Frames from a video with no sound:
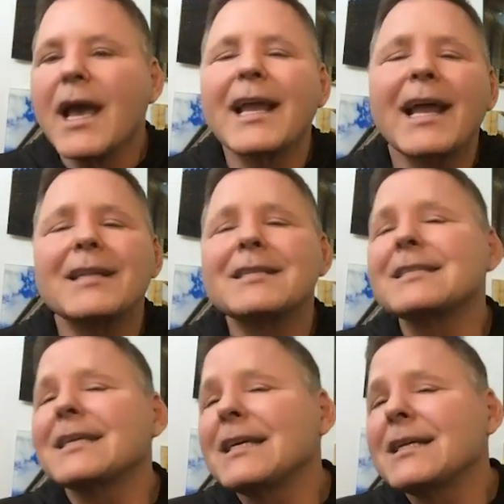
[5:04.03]
And I'd
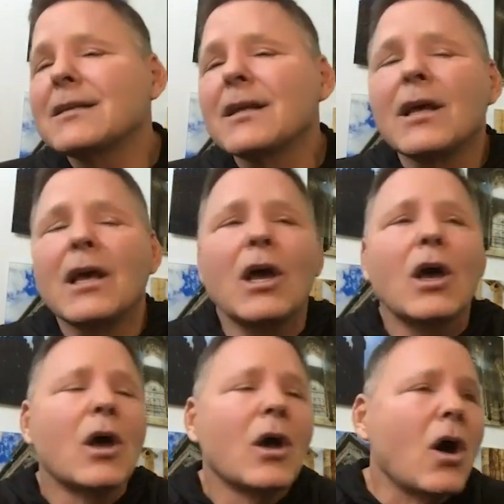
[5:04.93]
seen
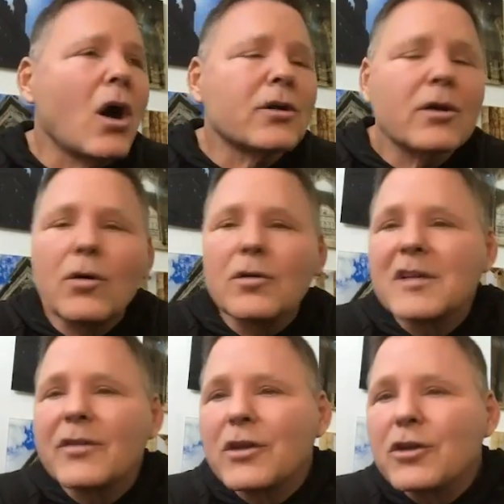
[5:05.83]
articles
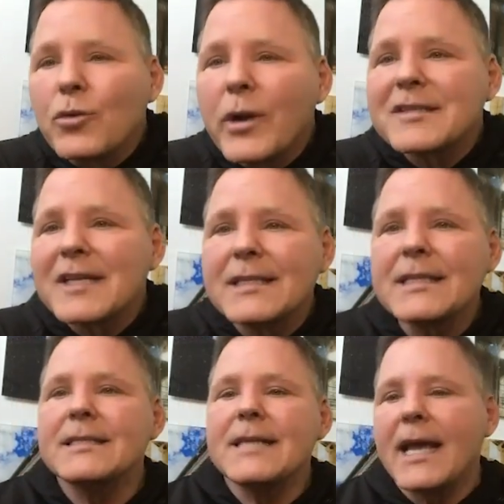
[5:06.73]
in the USA
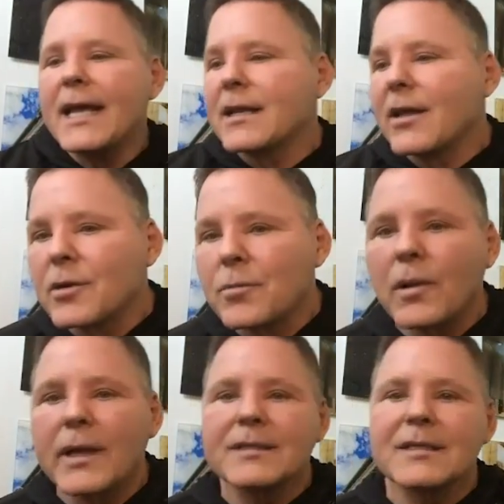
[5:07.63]
Today and other
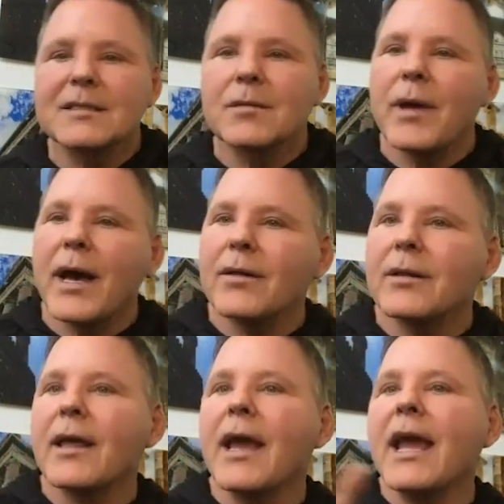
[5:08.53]
places
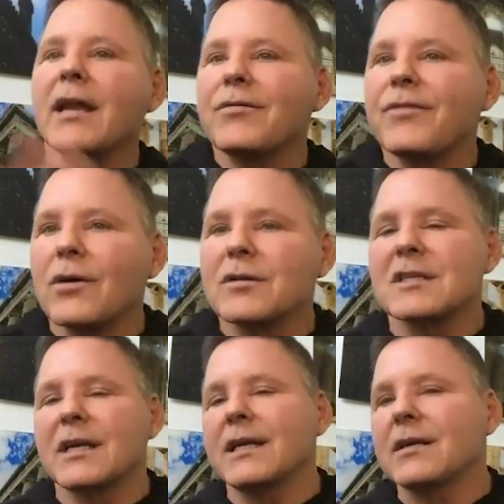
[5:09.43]
about the NFL
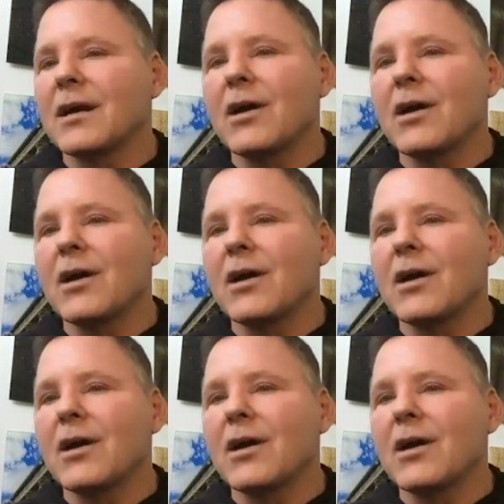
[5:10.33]
saying,